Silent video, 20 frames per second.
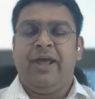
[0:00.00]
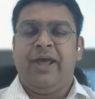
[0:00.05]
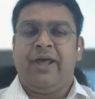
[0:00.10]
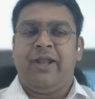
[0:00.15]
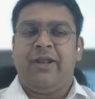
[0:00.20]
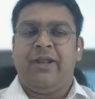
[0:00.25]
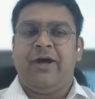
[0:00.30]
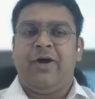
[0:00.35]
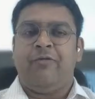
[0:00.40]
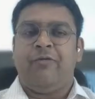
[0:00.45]

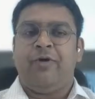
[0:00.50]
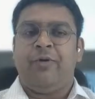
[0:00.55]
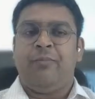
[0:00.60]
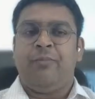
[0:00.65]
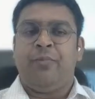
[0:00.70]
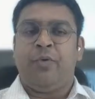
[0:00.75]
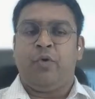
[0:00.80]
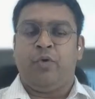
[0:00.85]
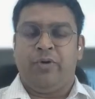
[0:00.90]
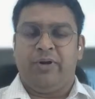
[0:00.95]
and our
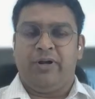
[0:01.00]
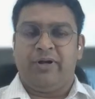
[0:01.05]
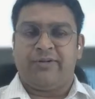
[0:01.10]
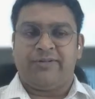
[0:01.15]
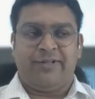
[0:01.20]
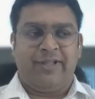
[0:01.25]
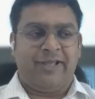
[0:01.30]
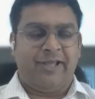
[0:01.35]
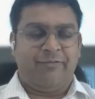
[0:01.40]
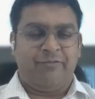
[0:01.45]

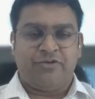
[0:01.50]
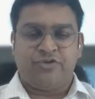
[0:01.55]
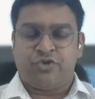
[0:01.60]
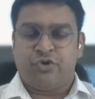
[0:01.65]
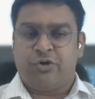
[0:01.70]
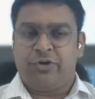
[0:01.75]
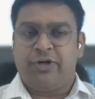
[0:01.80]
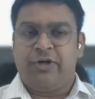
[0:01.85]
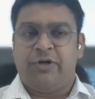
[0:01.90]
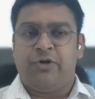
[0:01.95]
products, like I was
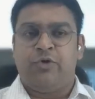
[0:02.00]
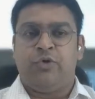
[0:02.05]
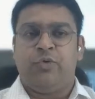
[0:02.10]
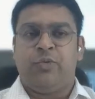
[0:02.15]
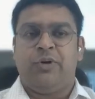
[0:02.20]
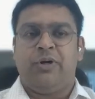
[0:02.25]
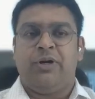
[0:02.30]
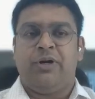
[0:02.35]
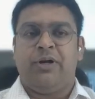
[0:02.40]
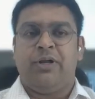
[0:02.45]
talking to
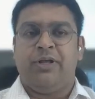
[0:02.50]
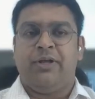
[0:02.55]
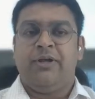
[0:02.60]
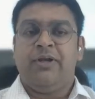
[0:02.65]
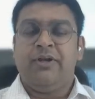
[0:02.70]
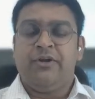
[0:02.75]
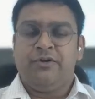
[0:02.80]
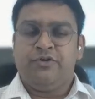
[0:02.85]
you earlier,